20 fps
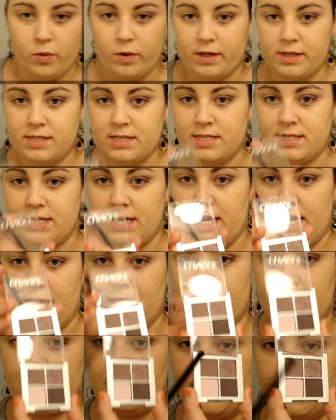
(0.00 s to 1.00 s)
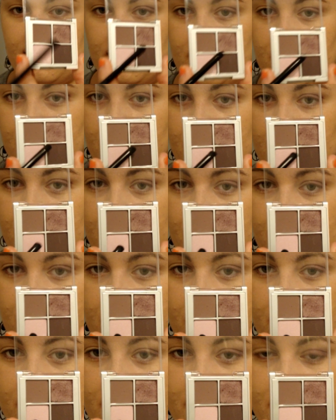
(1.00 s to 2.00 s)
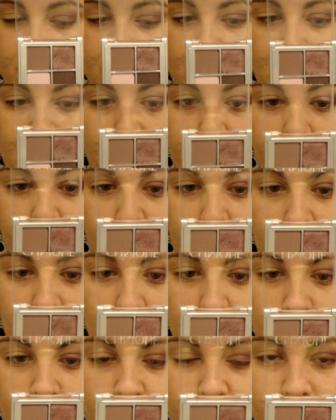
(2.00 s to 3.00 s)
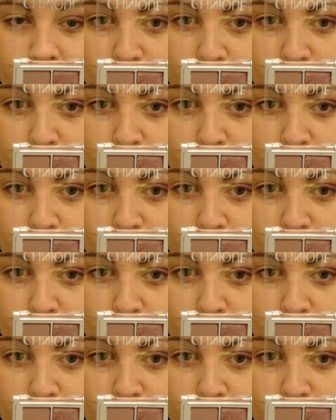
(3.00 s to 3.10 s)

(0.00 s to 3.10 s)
going to take this lighter color